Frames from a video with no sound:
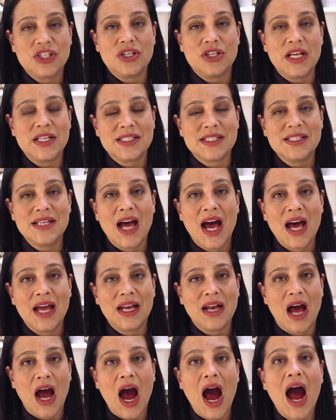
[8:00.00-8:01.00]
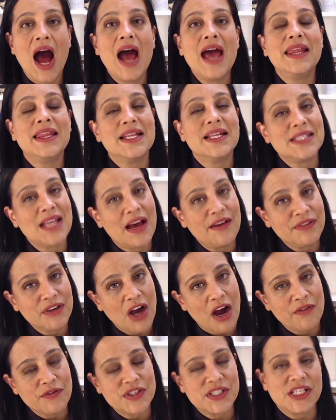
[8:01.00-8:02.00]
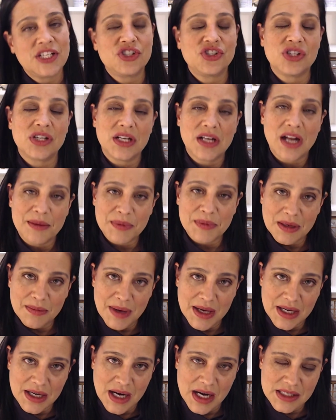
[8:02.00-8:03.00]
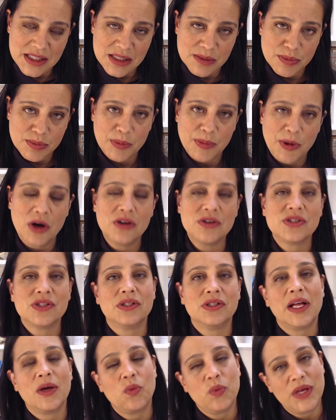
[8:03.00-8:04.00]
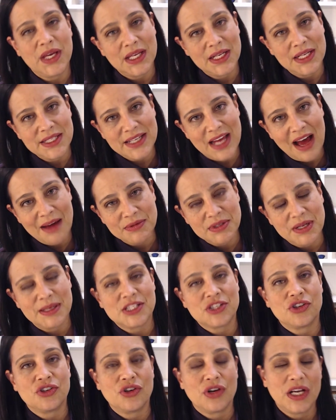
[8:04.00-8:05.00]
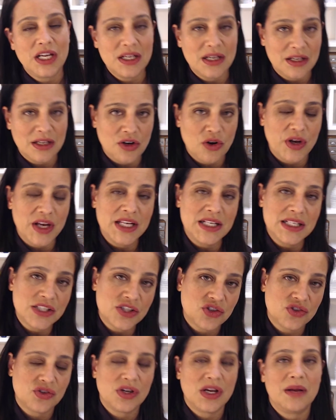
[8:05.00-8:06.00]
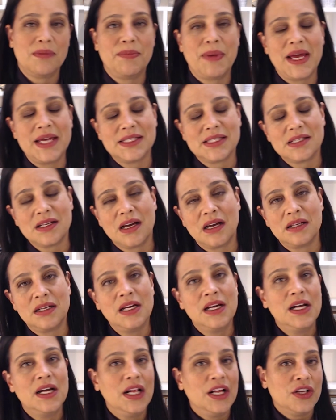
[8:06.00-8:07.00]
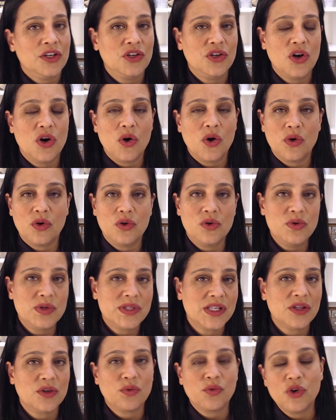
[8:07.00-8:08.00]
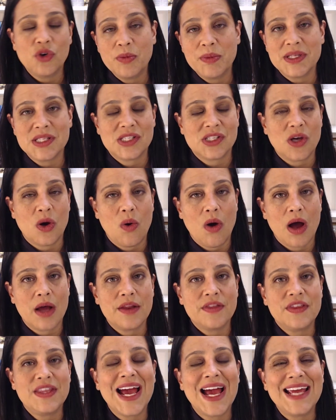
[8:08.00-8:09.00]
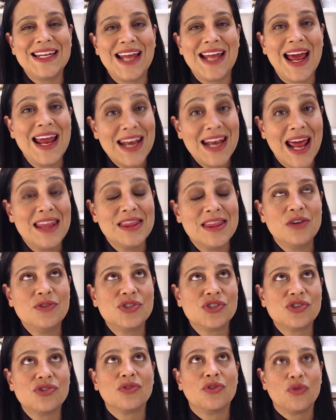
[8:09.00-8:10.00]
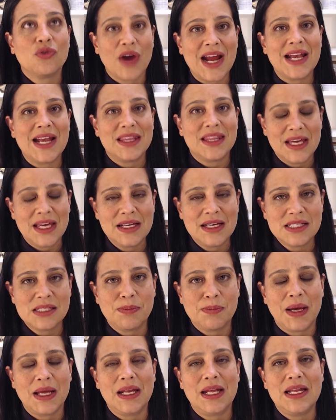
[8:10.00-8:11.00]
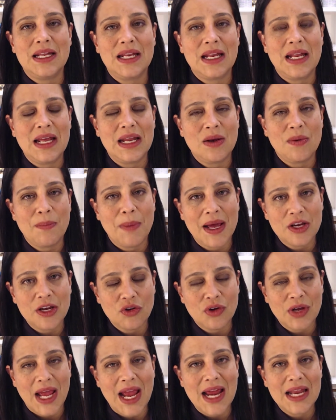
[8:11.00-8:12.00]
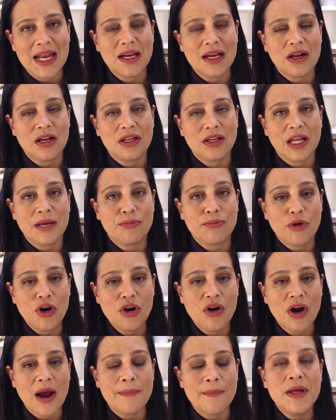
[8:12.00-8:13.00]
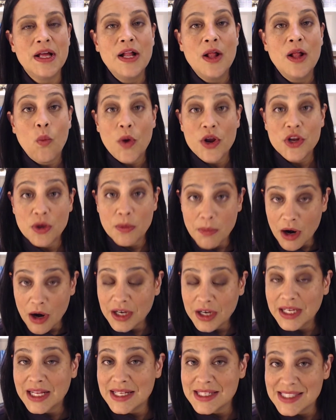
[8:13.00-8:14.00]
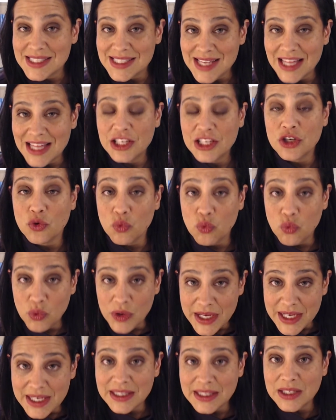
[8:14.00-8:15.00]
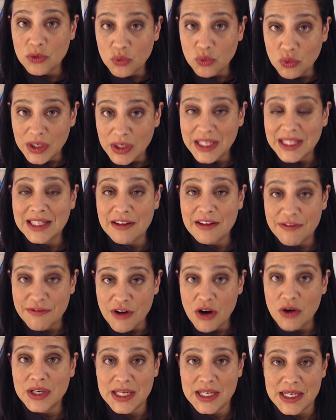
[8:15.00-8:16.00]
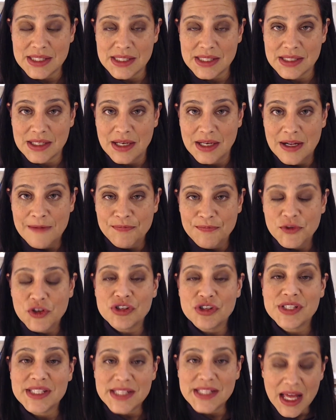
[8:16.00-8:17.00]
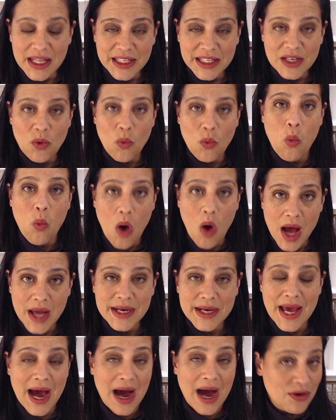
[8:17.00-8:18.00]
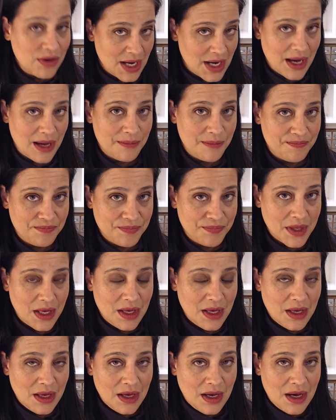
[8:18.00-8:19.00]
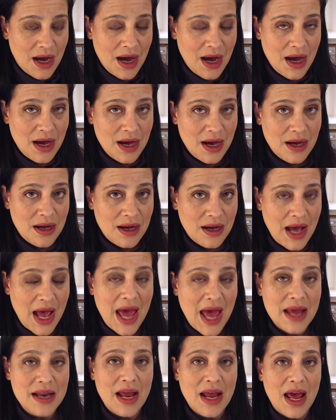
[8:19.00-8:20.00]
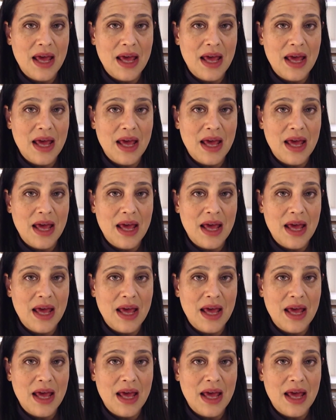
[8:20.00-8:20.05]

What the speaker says: it's not, hi, let's have a conversation and I'm gonna make a custom proposal and we can adapt based on your industry and based on, you know, who's in the room and so on. And those are great things, but in by creating an online program, when you're marketing and selling, you're really, really focused. You're selling one outcome. And